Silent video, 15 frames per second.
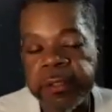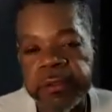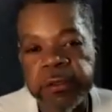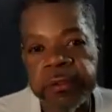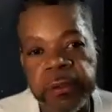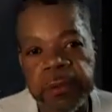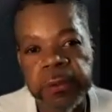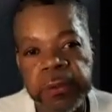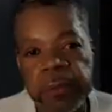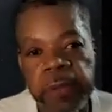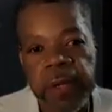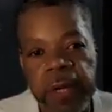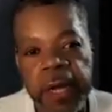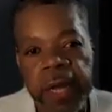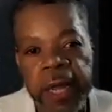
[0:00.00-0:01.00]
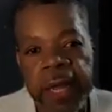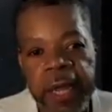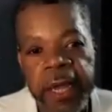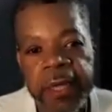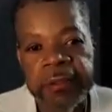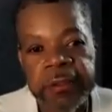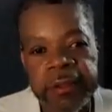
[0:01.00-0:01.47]
And so I
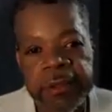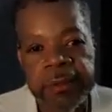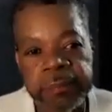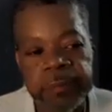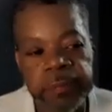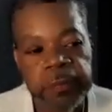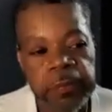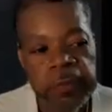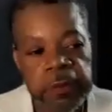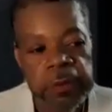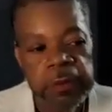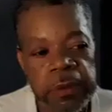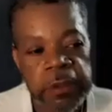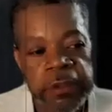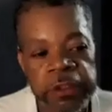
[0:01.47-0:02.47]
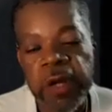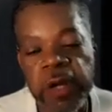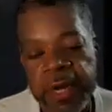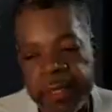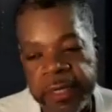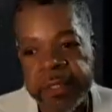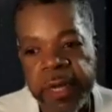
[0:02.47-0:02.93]
asked him,
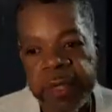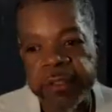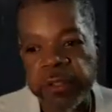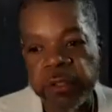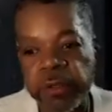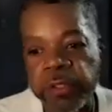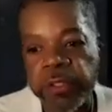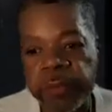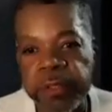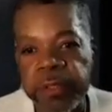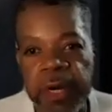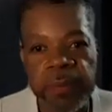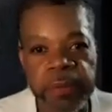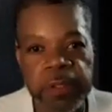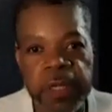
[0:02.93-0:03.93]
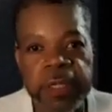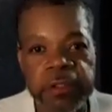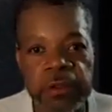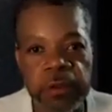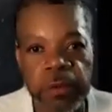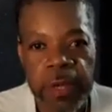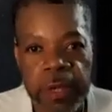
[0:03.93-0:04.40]
you know, I told him that I would
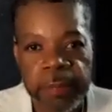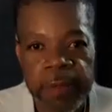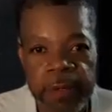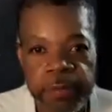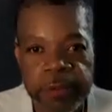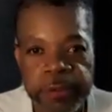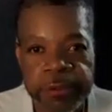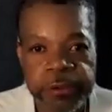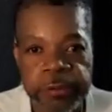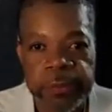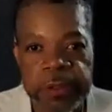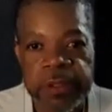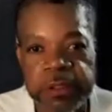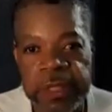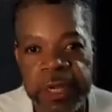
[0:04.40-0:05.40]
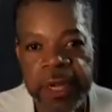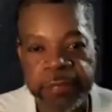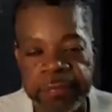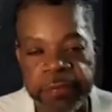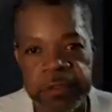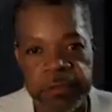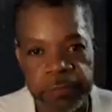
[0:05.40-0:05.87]
like some cranberry juice because I
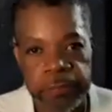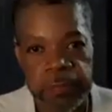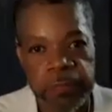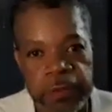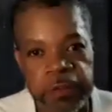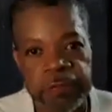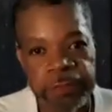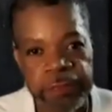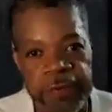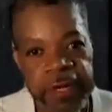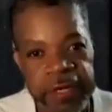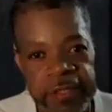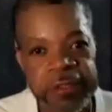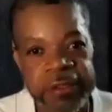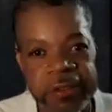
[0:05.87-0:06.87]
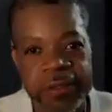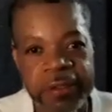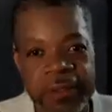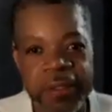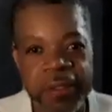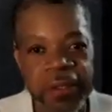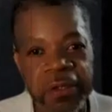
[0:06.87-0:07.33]
have this
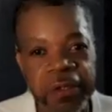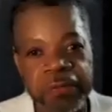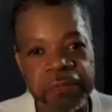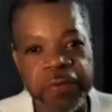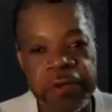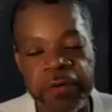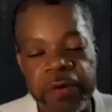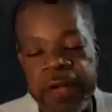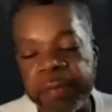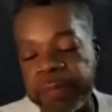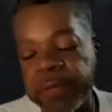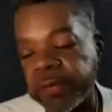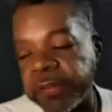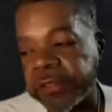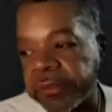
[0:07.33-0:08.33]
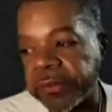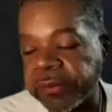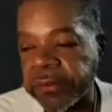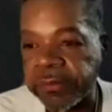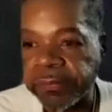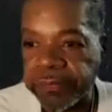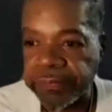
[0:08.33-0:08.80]
fetish for cranberry
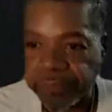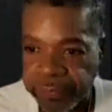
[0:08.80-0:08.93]
juice.